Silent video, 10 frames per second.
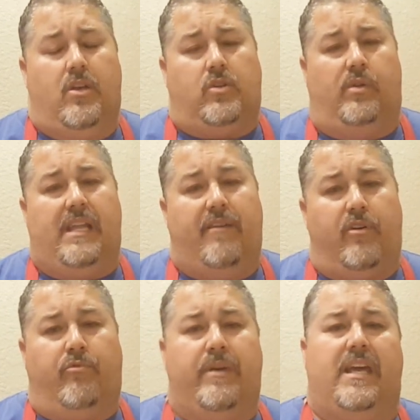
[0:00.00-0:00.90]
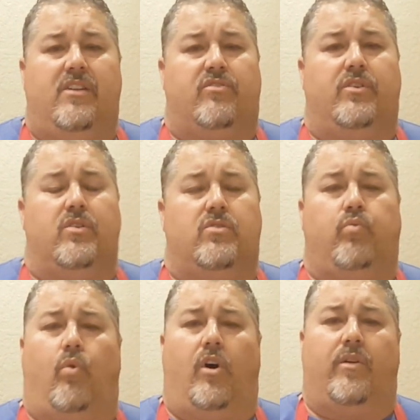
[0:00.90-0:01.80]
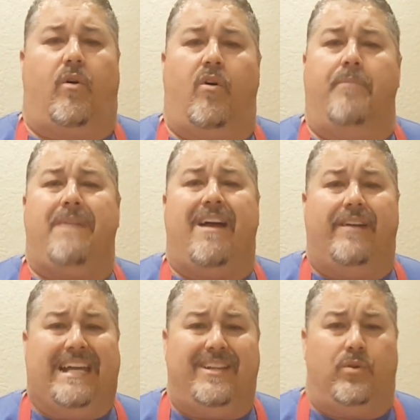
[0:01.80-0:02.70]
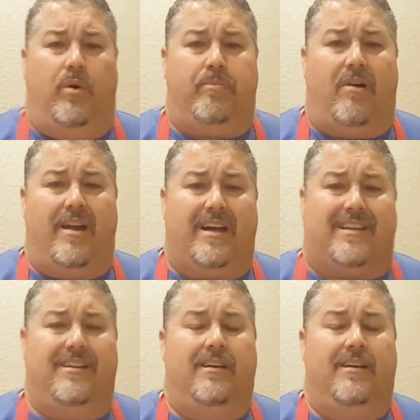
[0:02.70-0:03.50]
So never reintroduce water or a marinade to a product.